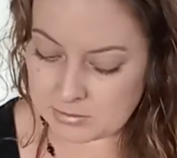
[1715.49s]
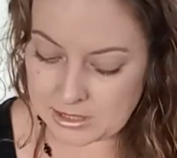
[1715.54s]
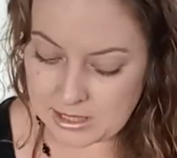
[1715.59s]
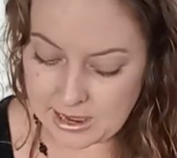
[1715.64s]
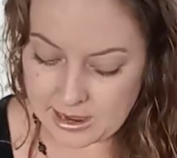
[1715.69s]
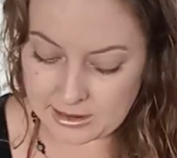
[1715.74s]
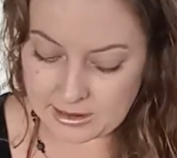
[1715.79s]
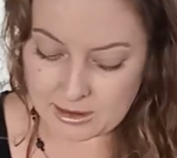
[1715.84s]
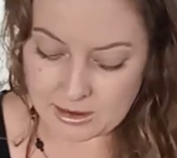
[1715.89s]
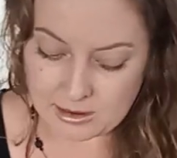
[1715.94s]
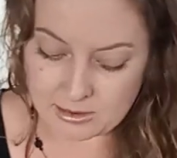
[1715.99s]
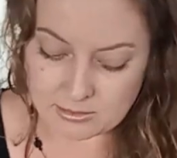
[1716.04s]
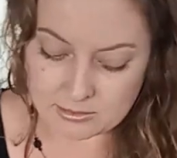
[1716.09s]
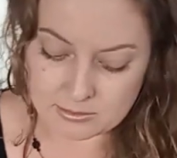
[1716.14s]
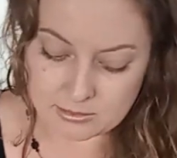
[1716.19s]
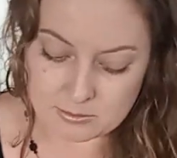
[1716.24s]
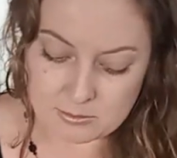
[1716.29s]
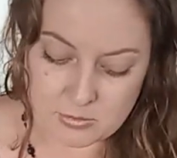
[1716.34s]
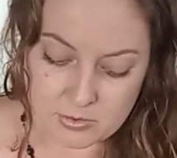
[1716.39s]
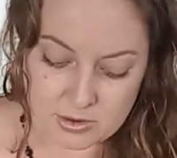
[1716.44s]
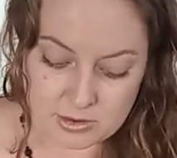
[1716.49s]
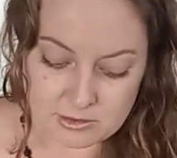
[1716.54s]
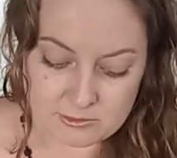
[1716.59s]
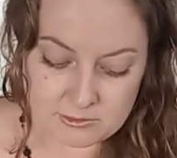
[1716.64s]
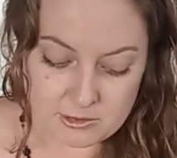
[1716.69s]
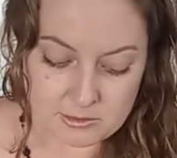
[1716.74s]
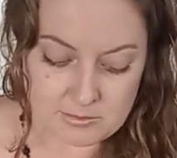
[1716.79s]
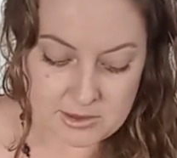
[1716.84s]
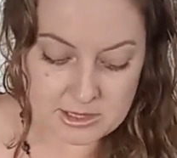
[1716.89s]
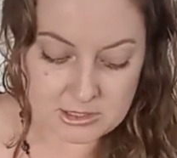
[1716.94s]
blackout? More
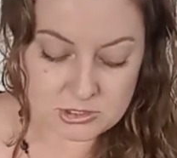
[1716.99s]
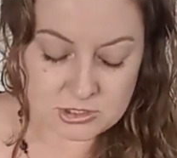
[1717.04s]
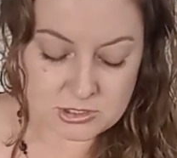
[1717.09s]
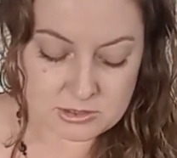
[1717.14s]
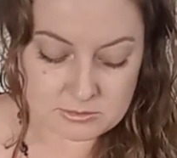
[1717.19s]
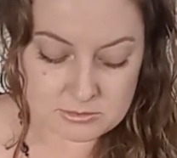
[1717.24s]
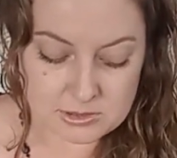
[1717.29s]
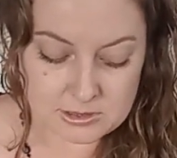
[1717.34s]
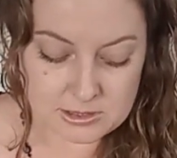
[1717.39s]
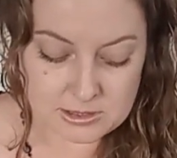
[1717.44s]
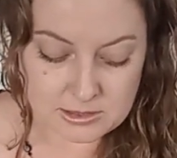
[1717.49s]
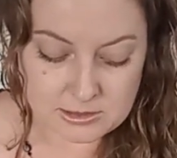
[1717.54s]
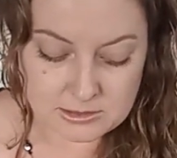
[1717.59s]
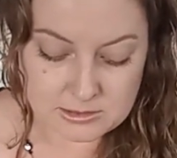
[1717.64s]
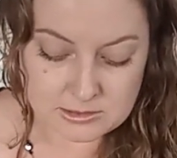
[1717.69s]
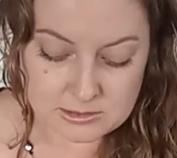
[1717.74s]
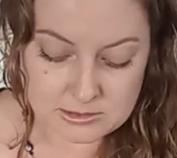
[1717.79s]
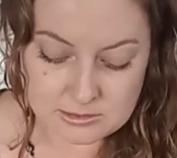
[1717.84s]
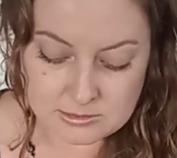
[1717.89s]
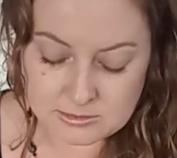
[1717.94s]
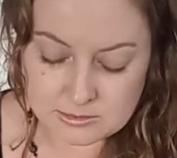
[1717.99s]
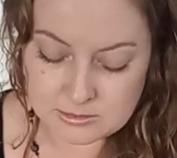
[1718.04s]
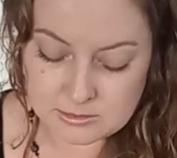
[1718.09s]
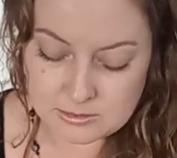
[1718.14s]
information, please.